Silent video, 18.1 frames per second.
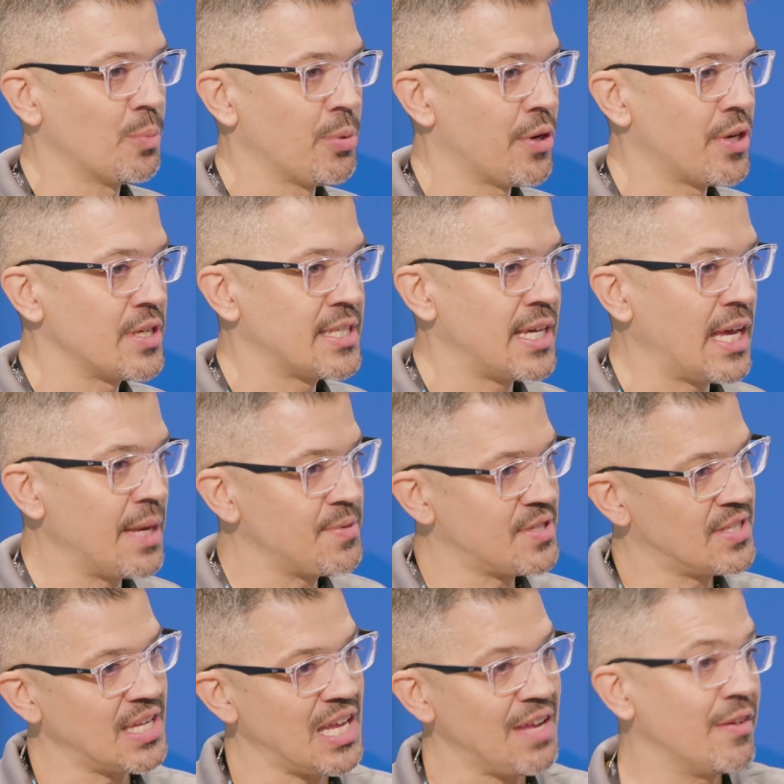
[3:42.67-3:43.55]

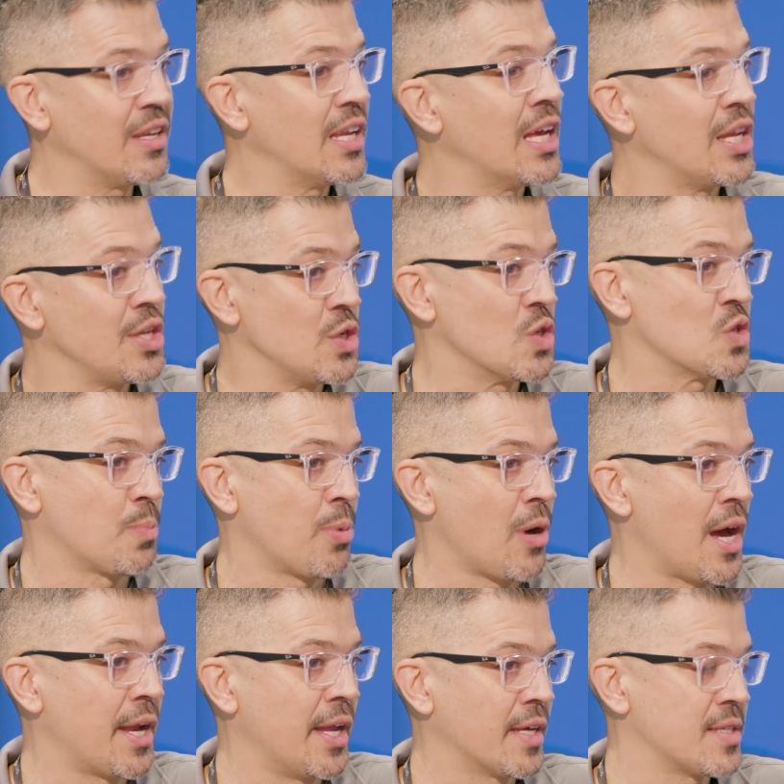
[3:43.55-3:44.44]
prototypes to even end-use
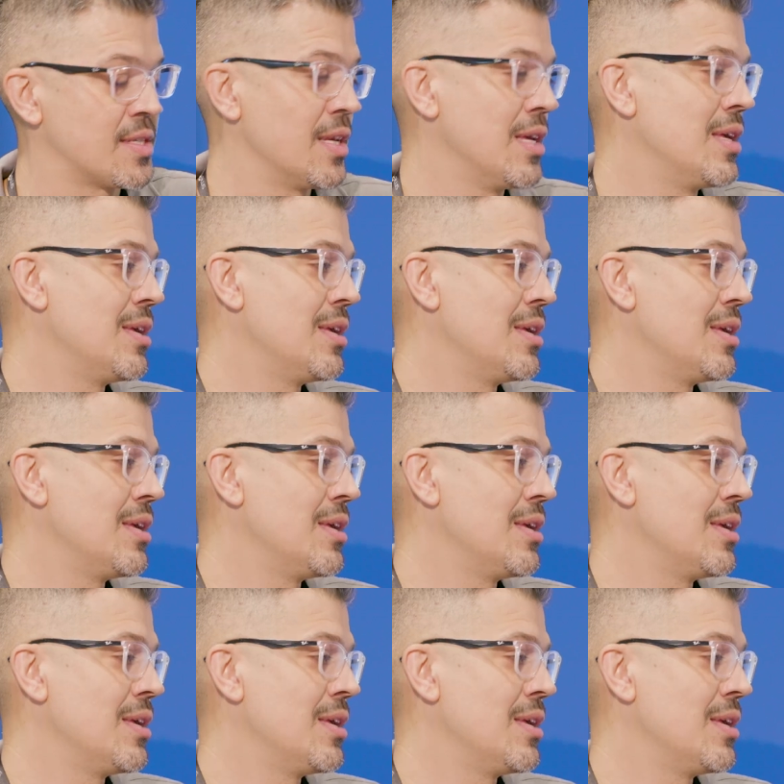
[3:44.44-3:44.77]
products